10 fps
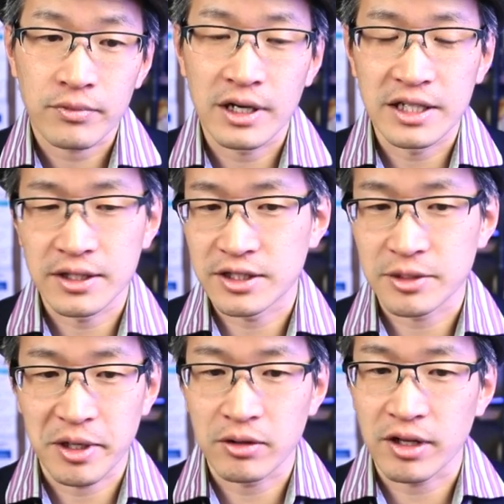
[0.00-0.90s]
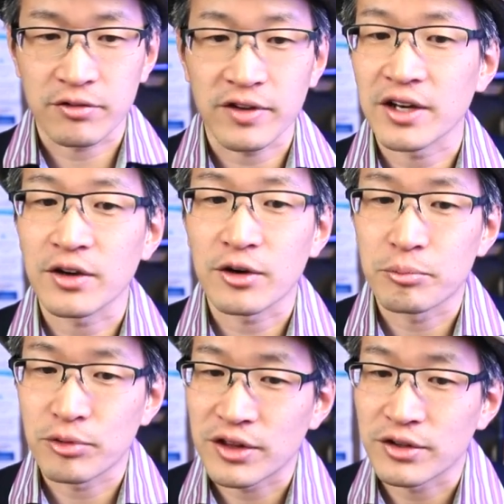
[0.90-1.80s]
it, it's about like finding her
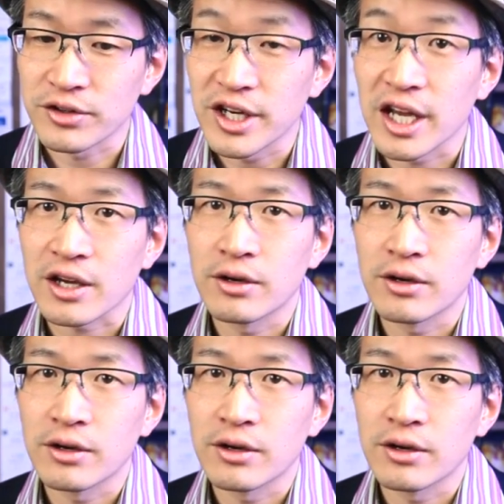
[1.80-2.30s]
brother nick